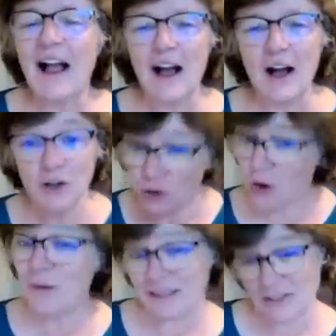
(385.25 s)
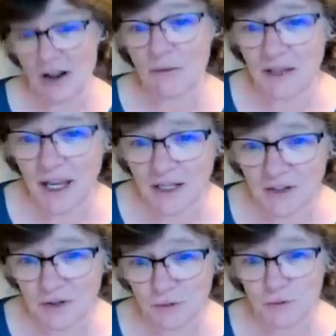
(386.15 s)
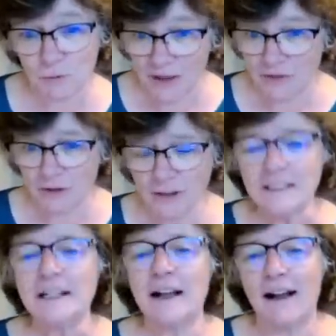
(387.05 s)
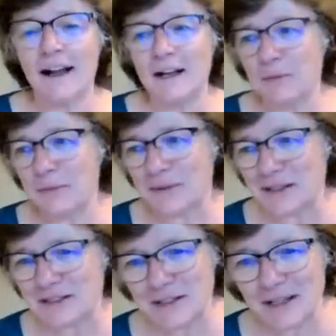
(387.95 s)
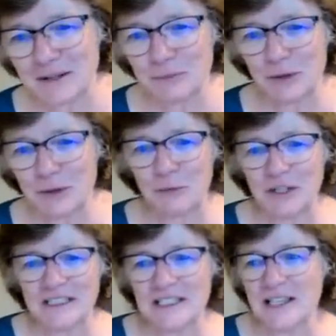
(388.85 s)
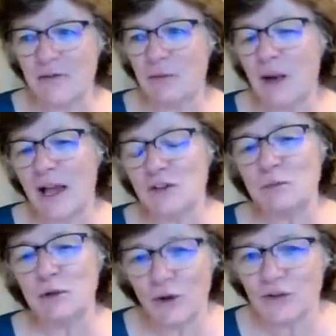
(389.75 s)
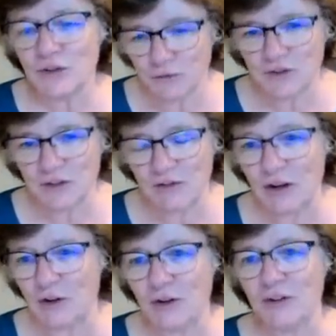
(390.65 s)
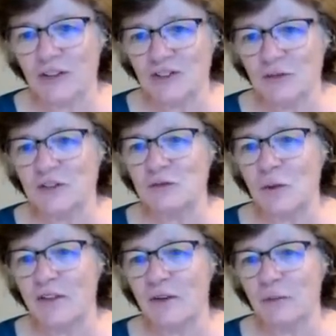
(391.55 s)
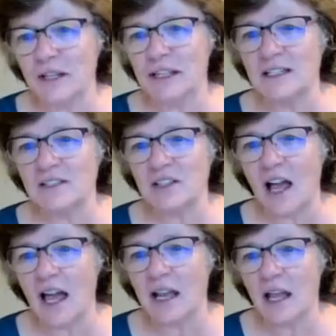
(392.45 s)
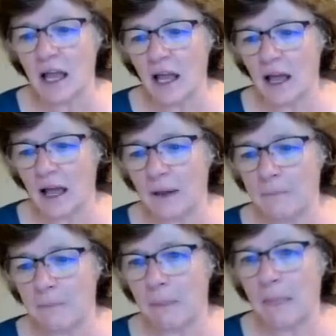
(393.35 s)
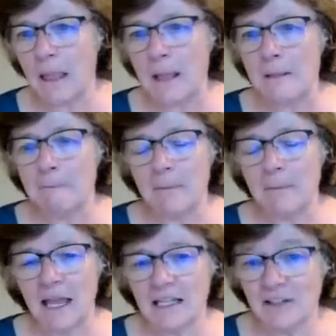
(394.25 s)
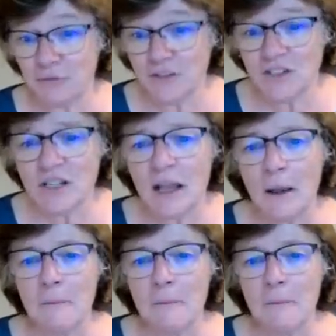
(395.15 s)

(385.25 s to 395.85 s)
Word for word: Uh, no, it's not related to the weather. Um, it's uh, you know when it's seven miles below the surface of the Earth, the surface weather really does not um, make a difference.